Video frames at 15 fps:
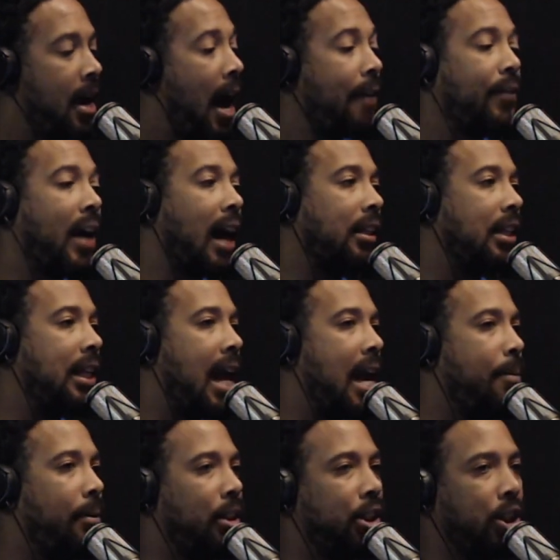I forgot the
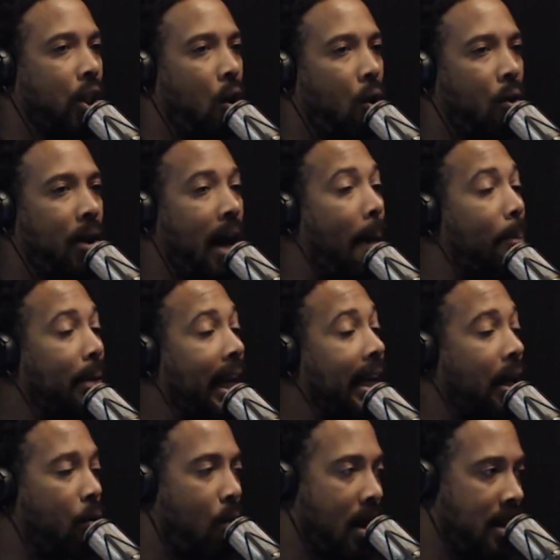name of the show. I'm
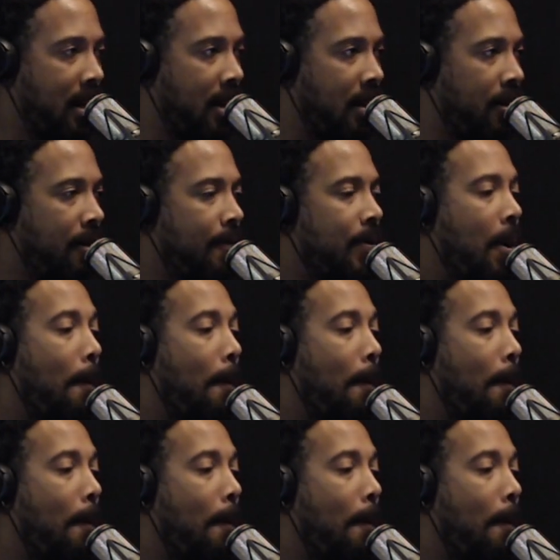blanking right now.